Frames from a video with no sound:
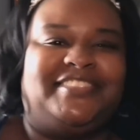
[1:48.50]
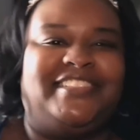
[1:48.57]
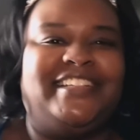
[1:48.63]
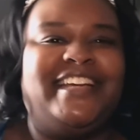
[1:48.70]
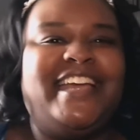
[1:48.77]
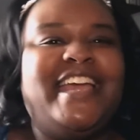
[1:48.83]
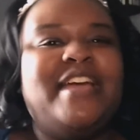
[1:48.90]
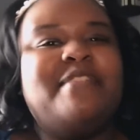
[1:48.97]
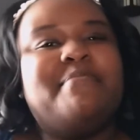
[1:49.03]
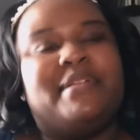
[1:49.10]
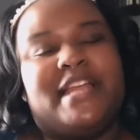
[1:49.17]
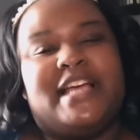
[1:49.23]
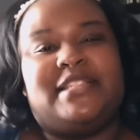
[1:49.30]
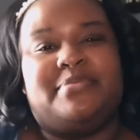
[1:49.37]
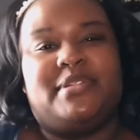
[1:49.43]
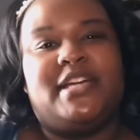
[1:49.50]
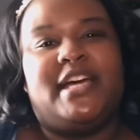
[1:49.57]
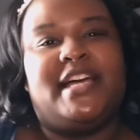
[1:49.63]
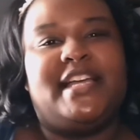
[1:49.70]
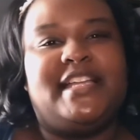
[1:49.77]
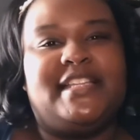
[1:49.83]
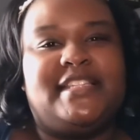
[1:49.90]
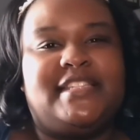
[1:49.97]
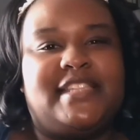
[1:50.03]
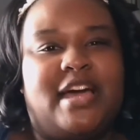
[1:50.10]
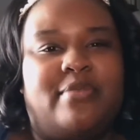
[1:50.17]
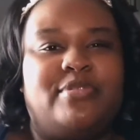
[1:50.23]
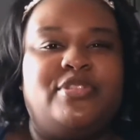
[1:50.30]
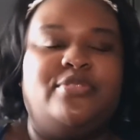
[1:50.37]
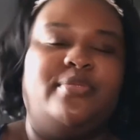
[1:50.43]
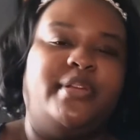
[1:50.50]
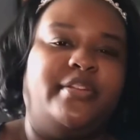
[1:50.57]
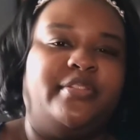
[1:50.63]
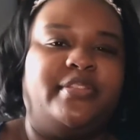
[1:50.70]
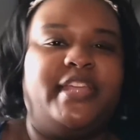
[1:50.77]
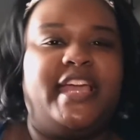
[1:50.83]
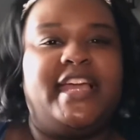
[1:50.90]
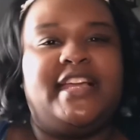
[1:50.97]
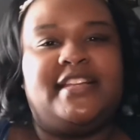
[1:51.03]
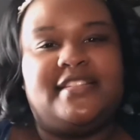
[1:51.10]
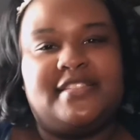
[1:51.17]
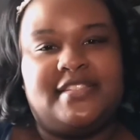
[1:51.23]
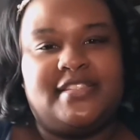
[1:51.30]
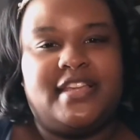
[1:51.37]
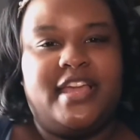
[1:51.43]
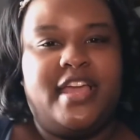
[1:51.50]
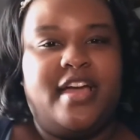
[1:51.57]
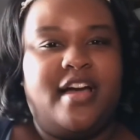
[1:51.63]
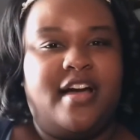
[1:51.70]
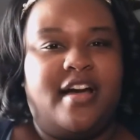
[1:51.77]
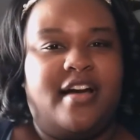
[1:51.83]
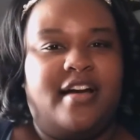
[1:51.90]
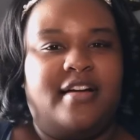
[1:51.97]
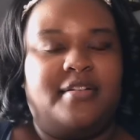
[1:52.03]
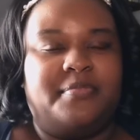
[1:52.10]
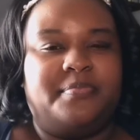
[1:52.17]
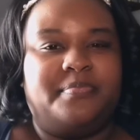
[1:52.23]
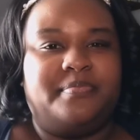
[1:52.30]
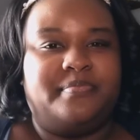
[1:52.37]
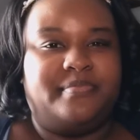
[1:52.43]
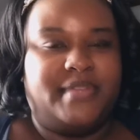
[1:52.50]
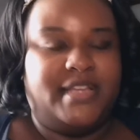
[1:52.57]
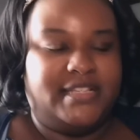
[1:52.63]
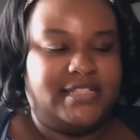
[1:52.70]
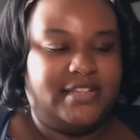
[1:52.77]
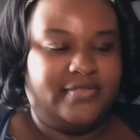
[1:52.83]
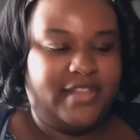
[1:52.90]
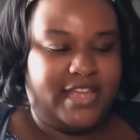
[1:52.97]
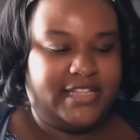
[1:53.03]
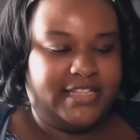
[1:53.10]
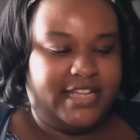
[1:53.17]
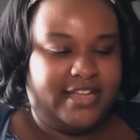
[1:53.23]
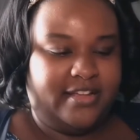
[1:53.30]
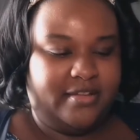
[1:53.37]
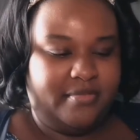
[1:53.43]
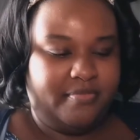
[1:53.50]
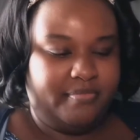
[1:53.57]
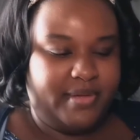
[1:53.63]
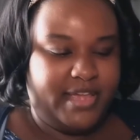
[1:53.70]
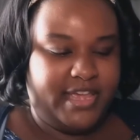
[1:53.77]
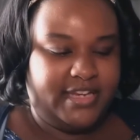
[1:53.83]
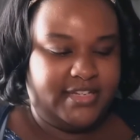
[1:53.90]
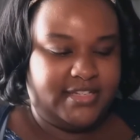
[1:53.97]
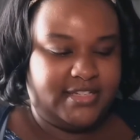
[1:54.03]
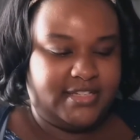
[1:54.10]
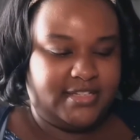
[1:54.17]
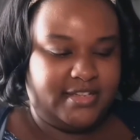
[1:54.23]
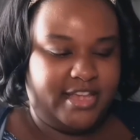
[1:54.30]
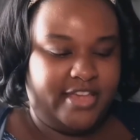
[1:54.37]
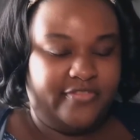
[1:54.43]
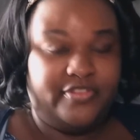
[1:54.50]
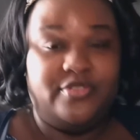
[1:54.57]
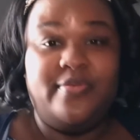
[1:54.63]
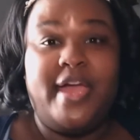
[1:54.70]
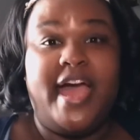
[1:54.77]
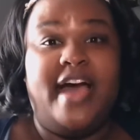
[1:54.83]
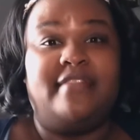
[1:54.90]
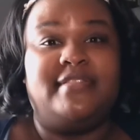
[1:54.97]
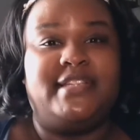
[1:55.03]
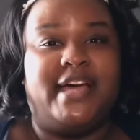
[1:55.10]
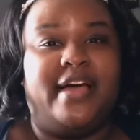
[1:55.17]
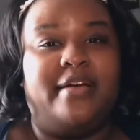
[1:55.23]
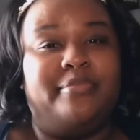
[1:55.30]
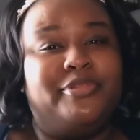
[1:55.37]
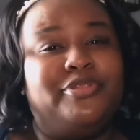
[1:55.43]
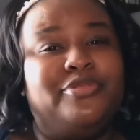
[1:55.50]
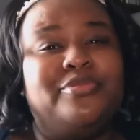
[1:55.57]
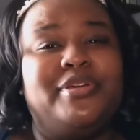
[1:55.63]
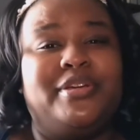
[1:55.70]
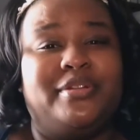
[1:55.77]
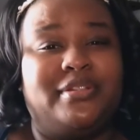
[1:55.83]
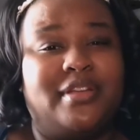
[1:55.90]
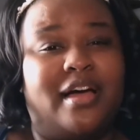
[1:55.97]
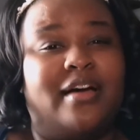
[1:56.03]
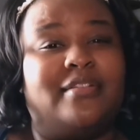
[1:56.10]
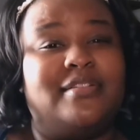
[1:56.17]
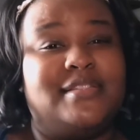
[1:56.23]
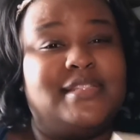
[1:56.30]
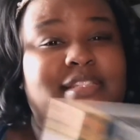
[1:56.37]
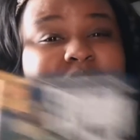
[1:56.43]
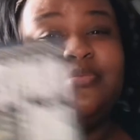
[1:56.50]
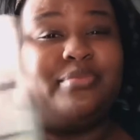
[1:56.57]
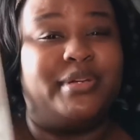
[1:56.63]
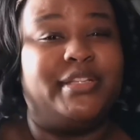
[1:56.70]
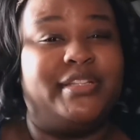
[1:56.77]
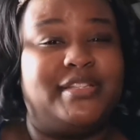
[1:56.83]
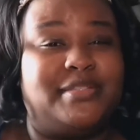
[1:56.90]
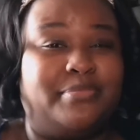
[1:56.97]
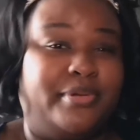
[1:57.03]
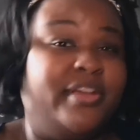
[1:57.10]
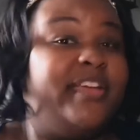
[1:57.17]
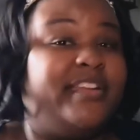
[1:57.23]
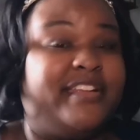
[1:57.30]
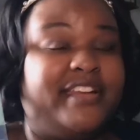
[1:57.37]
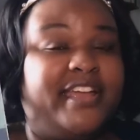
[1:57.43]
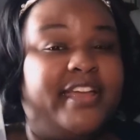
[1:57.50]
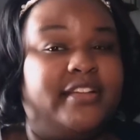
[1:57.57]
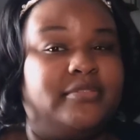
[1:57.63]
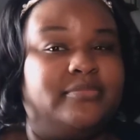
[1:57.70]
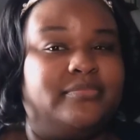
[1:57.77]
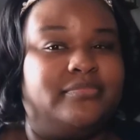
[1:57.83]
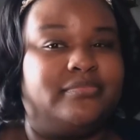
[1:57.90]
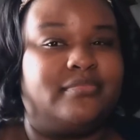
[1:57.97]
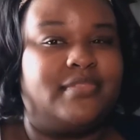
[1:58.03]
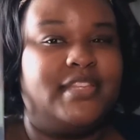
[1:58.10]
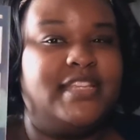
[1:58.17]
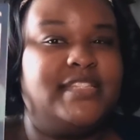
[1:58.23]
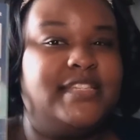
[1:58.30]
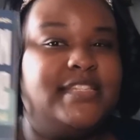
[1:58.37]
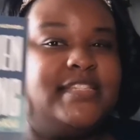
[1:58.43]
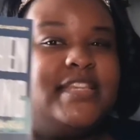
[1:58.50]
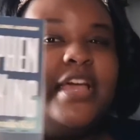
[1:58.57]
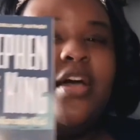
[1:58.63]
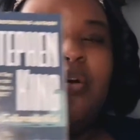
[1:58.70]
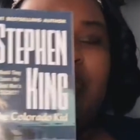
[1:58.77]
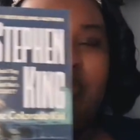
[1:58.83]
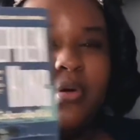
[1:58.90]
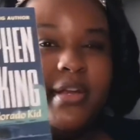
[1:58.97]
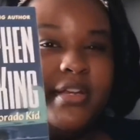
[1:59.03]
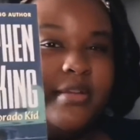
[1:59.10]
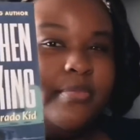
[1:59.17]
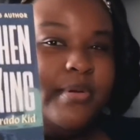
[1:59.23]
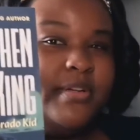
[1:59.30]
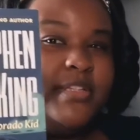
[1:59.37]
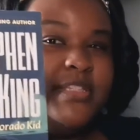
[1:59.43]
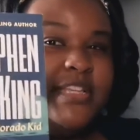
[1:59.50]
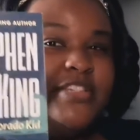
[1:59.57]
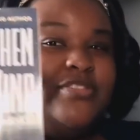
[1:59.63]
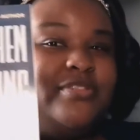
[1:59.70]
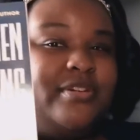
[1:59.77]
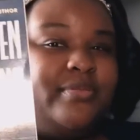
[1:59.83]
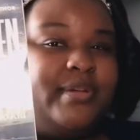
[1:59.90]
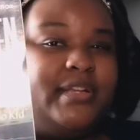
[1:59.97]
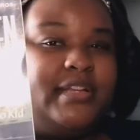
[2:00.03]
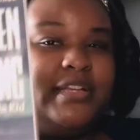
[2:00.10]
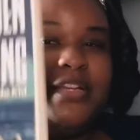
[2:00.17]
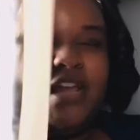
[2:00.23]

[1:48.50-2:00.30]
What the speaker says: but that's because I was doing other things and stuff like that. But if you have time, you could honestly read this book in a day. This is one of the books that you can read in